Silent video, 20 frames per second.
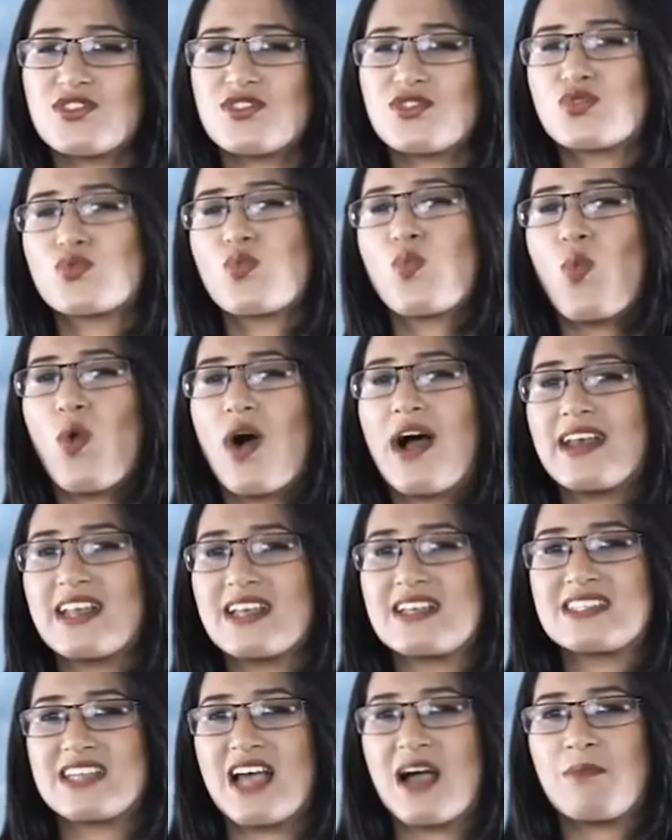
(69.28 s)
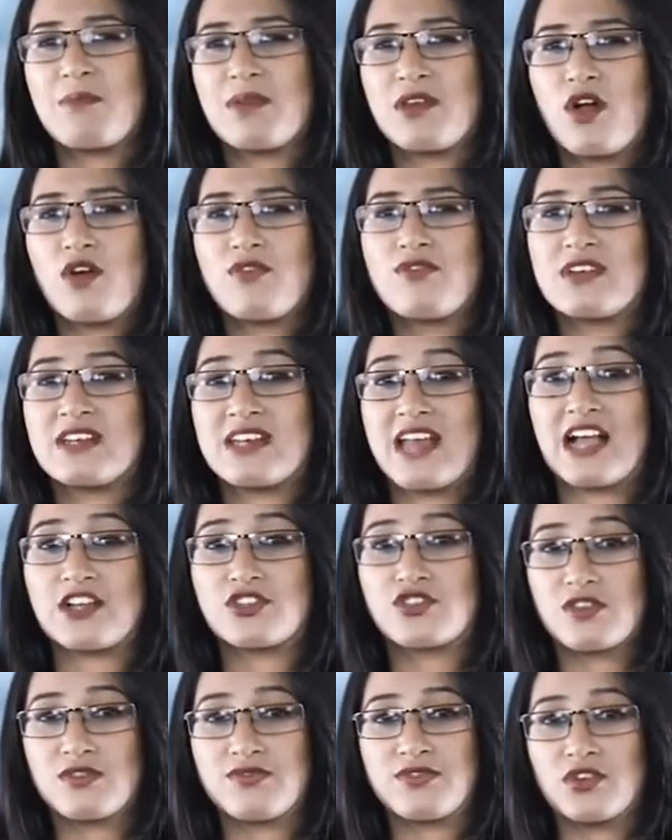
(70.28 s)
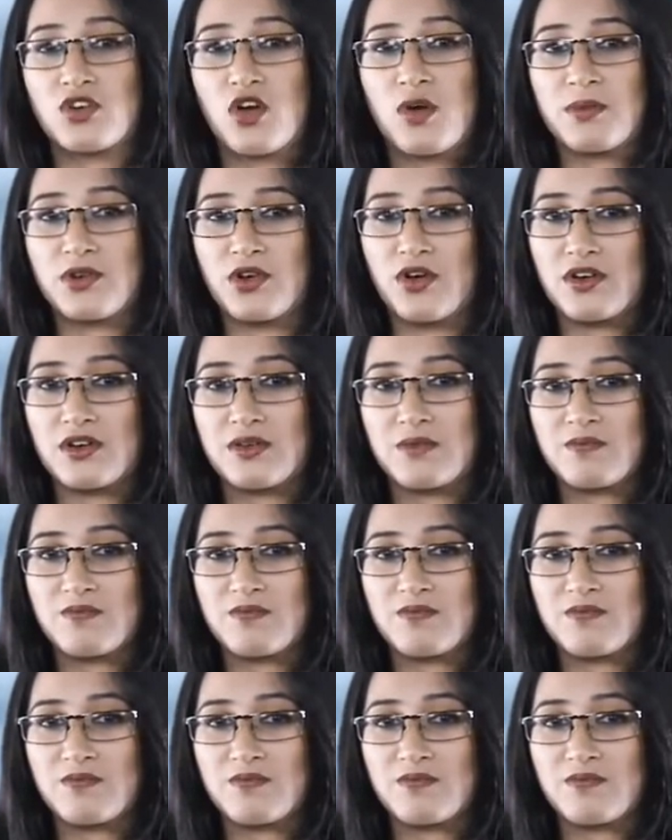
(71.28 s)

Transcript: just one example of a natural phenomenon.